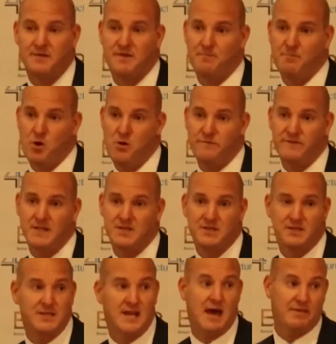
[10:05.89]
the move
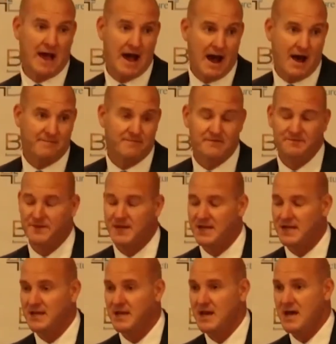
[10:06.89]
into the other half of
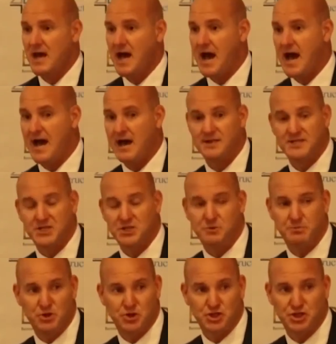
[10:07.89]
the
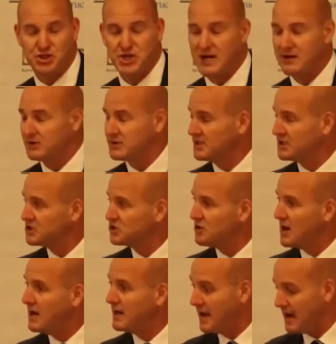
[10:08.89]
distribution channels in
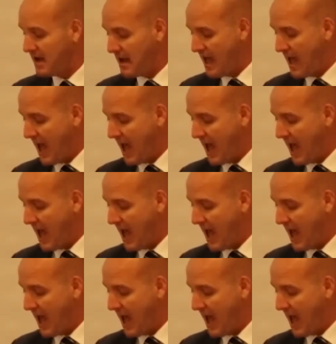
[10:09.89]
Australia.